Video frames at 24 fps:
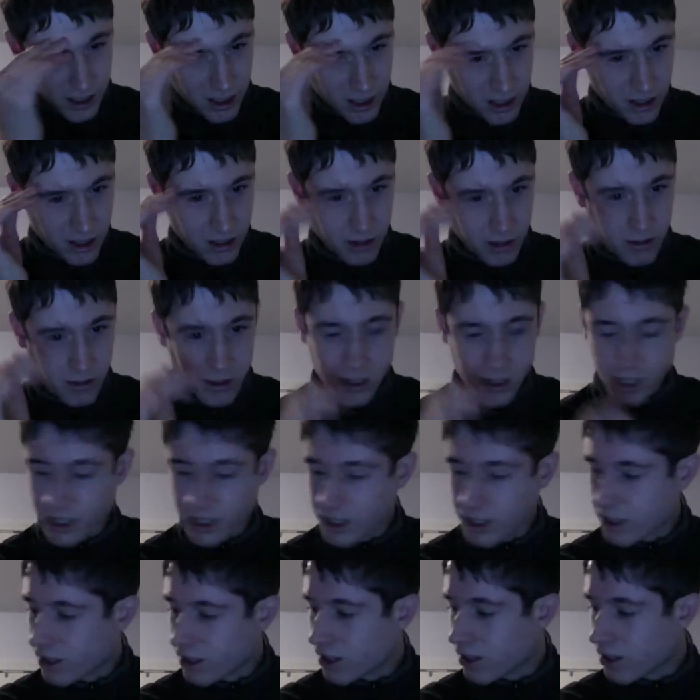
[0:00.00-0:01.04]

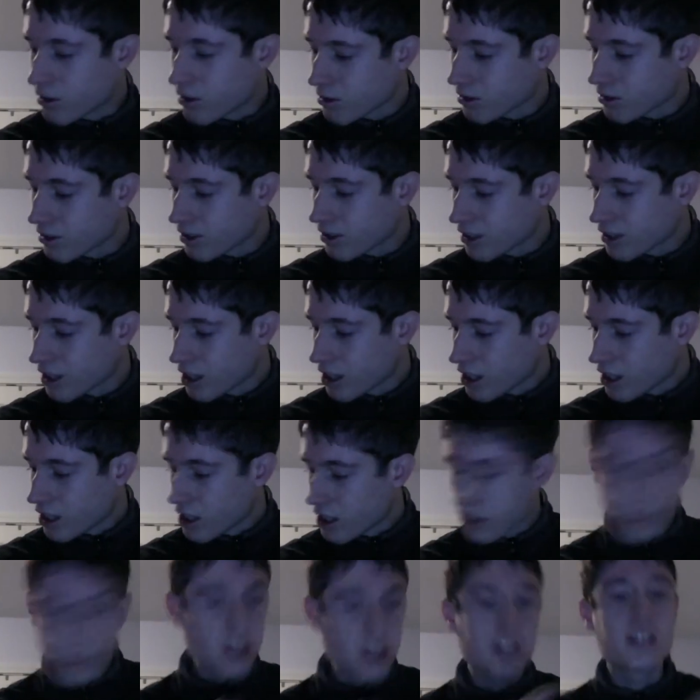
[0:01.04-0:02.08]
No.
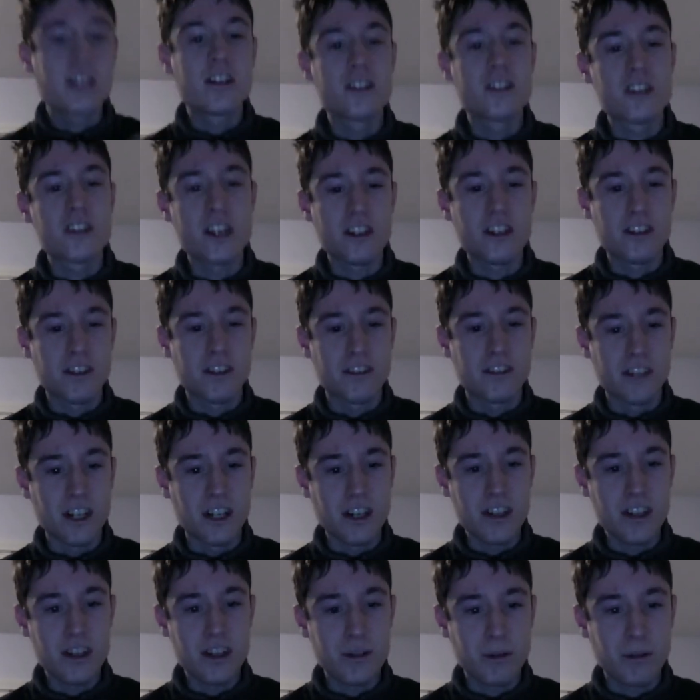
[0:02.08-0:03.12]
Journey to the Center of the
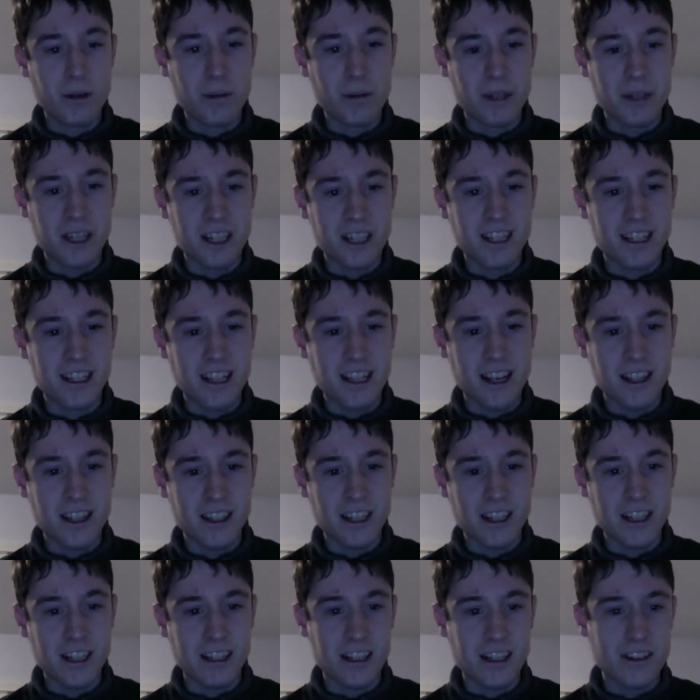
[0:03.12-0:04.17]
Earth. One of that
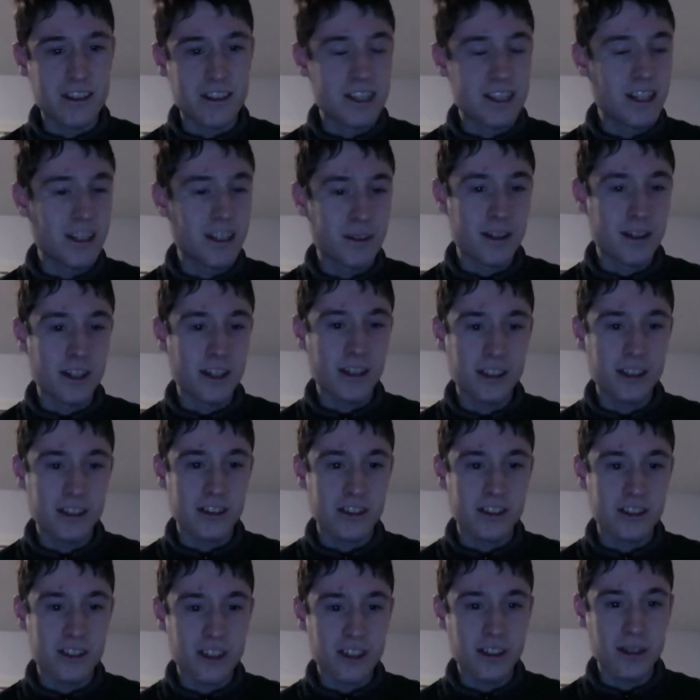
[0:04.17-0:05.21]
was it. It
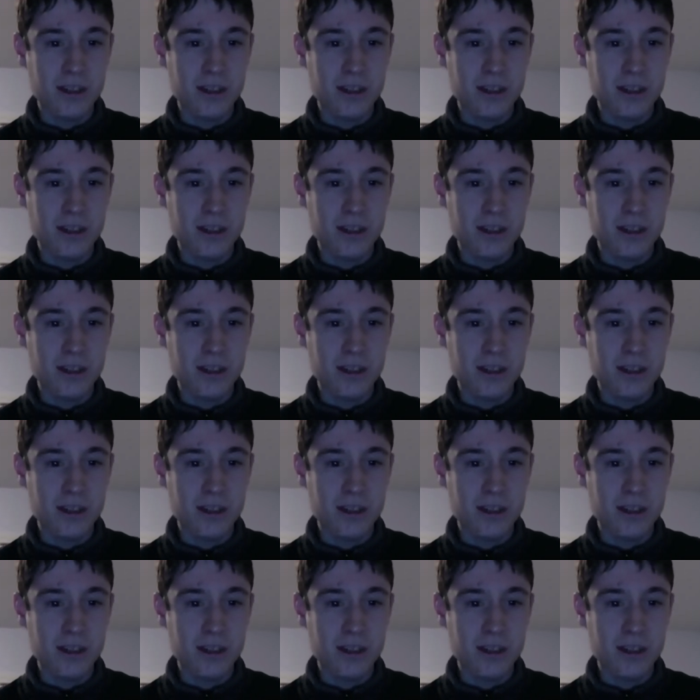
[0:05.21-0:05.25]
certainly